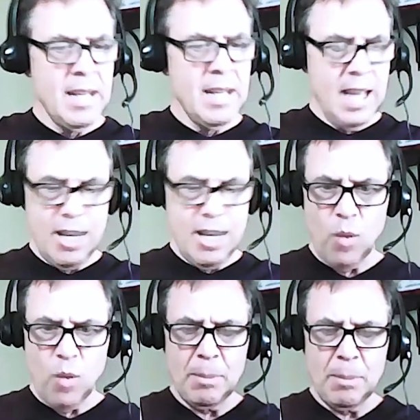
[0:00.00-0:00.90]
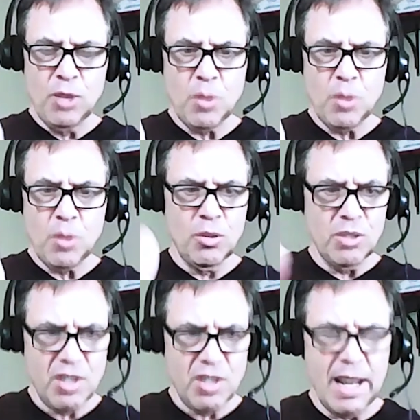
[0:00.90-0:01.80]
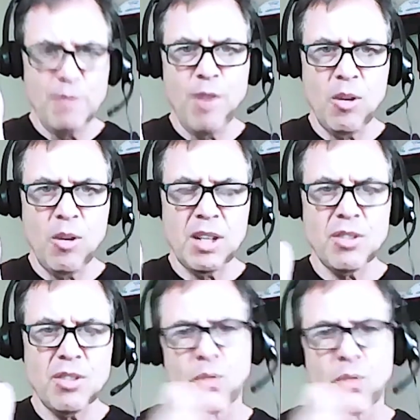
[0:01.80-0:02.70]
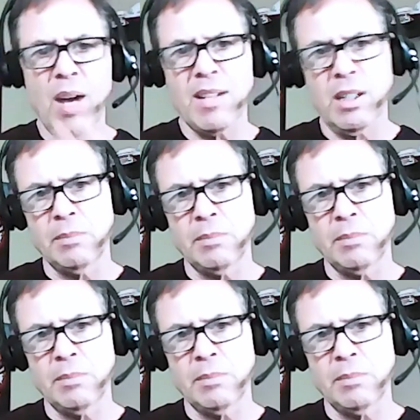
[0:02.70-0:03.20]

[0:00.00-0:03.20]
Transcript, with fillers: and hmm. you write up here's what I'm going to do and stay focused. You're going to rise up.